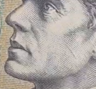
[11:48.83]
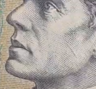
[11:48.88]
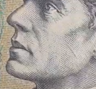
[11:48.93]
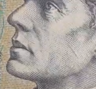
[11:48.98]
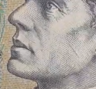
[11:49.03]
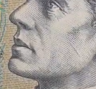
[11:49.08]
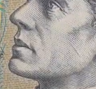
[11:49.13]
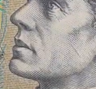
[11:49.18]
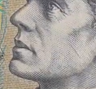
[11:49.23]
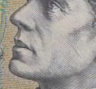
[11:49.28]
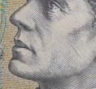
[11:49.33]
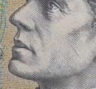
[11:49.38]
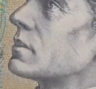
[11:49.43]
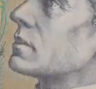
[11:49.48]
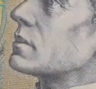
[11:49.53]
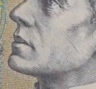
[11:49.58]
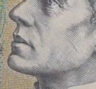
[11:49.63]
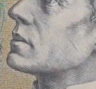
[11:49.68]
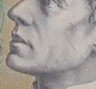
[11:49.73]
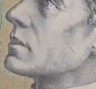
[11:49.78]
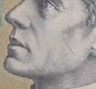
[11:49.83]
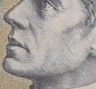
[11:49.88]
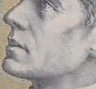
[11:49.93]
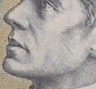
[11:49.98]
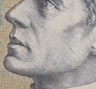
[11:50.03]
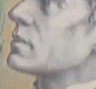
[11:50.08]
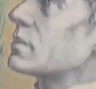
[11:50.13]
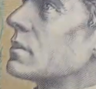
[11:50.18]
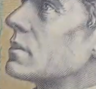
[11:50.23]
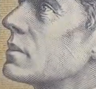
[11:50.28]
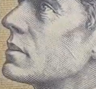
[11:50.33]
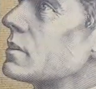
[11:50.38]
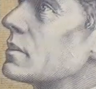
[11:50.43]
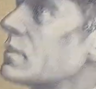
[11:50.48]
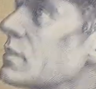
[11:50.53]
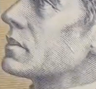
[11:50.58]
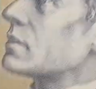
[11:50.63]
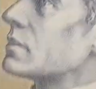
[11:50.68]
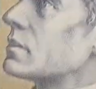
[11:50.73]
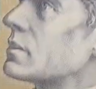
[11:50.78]
eBay, and have an
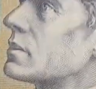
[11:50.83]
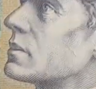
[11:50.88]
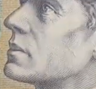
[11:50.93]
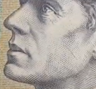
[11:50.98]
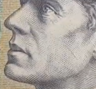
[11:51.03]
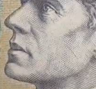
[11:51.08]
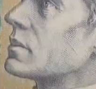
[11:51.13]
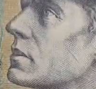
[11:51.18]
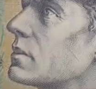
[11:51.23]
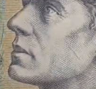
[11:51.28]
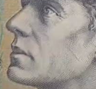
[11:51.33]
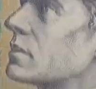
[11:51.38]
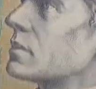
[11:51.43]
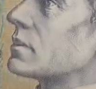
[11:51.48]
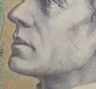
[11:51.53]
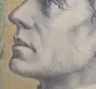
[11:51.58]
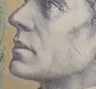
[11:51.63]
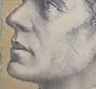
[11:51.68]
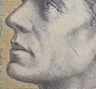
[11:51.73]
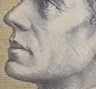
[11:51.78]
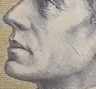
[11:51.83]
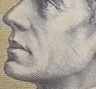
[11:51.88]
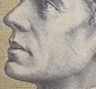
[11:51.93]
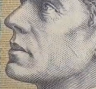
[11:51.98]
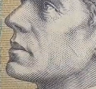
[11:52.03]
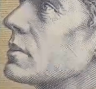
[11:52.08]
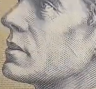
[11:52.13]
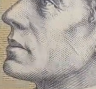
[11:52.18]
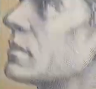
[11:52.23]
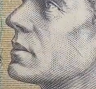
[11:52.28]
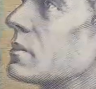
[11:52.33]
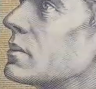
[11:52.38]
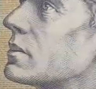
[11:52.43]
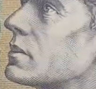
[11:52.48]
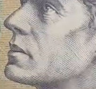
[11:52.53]
awesome, it's an affiliate link as well,